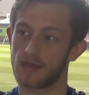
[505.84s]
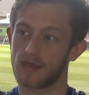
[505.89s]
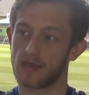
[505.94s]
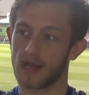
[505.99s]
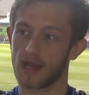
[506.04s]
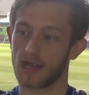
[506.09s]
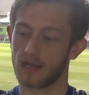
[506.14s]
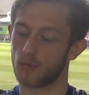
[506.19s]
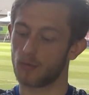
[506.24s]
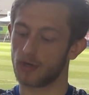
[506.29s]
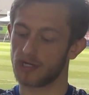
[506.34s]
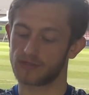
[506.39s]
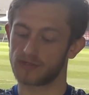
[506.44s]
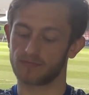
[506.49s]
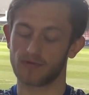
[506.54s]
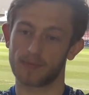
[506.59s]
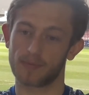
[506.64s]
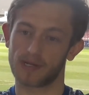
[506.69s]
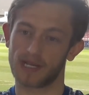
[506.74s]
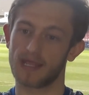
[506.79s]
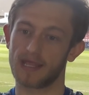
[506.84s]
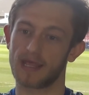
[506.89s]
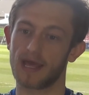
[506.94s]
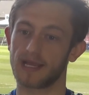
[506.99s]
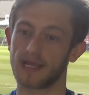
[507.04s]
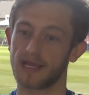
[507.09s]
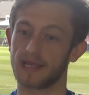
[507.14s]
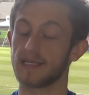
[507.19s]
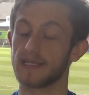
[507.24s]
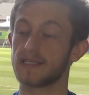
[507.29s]
and I wanted to replicate
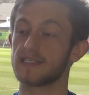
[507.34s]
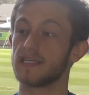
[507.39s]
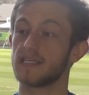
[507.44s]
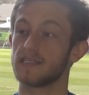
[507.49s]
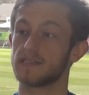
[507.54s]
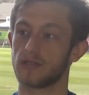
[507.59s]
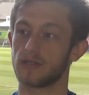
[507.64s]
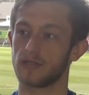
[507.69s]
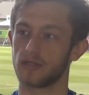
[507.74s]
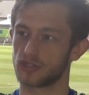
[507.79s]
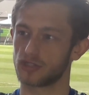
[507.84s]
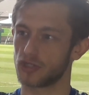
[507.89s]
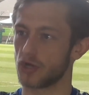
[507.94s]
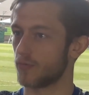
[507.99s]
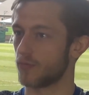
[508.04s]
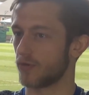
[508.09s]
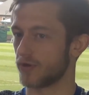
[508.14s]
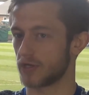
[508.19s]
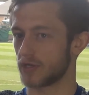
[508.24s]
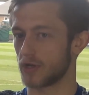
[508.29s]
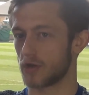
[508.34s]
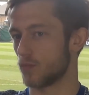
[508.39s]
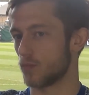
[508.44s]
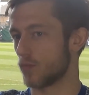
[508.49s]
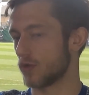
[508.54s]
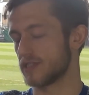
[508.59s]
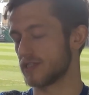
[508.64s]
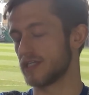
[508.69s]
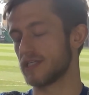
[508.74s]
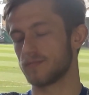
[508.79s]
that again this season. There's no point in going
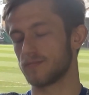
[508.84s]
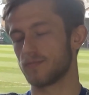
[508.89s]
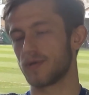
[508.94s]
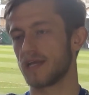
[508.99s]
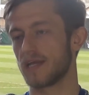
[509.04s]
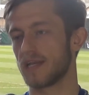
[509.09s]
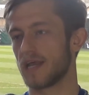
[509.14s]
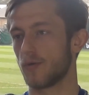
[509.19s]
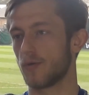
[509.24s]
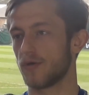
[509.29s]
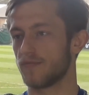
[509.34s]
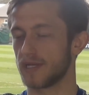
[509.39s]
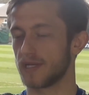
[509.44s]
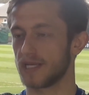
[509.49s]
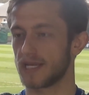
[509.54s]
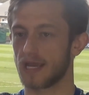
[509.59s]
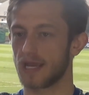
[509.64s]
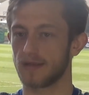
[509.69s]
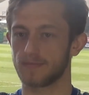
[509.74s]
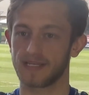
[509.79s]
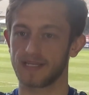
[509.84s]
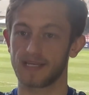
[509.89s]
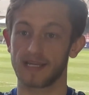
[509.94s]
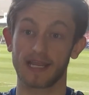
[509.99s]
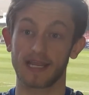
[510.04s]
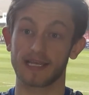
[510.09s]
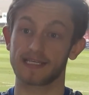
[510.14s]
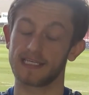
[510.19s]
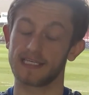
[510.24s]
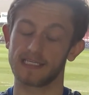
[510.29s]
one season playing however many games and the
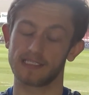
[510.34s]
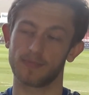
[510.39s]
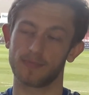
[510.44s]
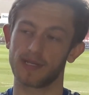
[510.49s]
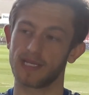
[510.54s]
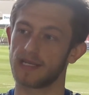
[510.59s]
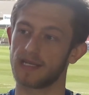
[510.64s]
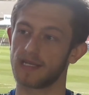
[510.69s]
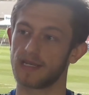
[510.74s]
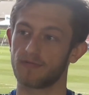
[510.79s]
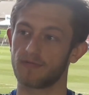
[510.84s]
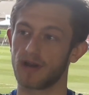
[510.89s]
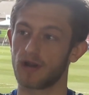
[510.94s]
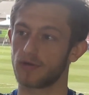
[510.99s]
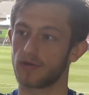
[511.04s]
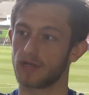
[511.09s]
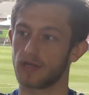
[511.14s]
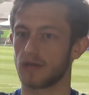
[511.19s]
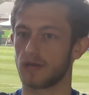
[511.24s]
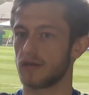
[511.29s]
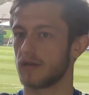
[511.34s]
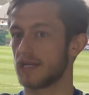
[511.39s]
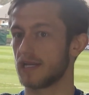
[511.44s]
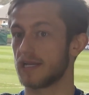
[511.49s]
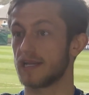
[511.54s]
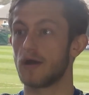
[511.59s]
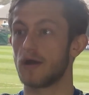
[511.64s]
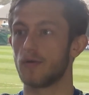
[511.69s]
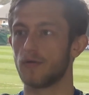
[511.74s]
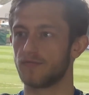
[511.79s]
next season being in and around it and in
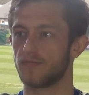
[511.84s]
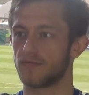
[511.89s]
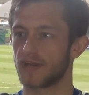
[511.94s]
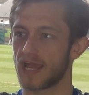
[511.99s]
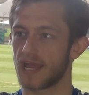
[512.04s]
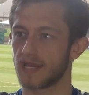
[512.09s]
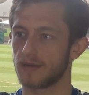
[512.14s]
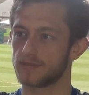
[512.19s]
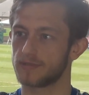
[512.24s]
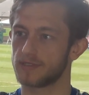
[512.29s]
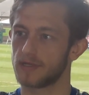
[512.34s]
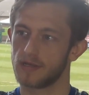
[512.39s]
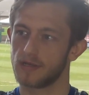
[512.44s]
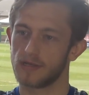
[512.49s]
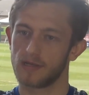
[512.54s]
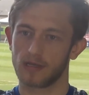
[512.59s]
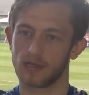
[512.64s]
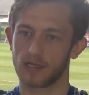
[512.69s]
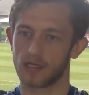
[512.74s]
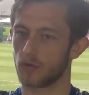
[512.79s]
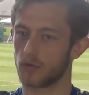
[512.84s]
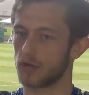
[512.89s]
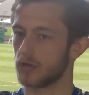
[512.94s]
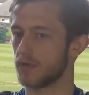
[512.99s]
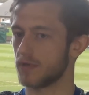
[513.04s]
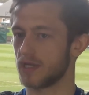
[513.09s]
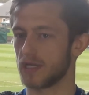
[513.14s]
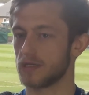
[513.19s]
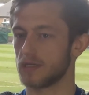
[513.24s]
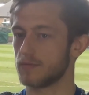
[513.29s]
and out of the games. You want to
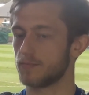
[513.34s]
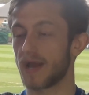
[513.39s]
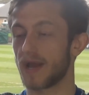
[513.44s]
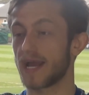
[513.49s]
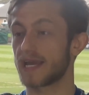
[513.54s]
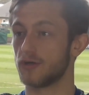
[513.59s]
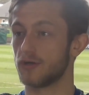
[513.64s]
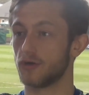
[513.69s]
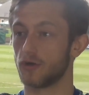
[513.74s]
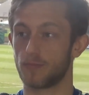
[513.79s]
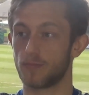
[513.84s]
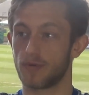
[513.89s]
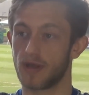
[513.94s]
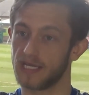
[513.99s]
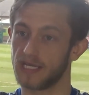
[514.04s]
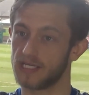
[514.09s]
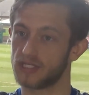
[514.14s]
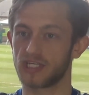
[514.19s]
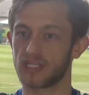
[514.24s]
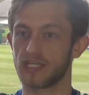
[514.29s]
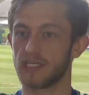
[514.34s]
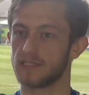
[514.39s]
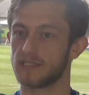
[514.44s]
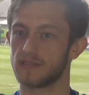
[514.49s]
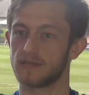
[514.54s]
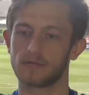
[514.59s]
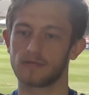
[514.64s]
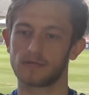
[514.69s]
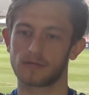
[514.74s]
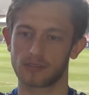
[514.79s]
be backing it up each
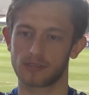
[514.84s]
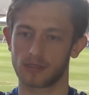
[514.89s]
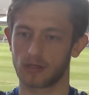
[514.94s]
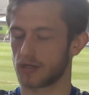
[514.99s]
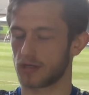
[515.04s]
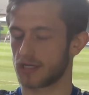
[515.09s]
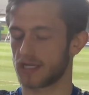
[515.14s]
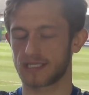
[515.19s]
season. So like I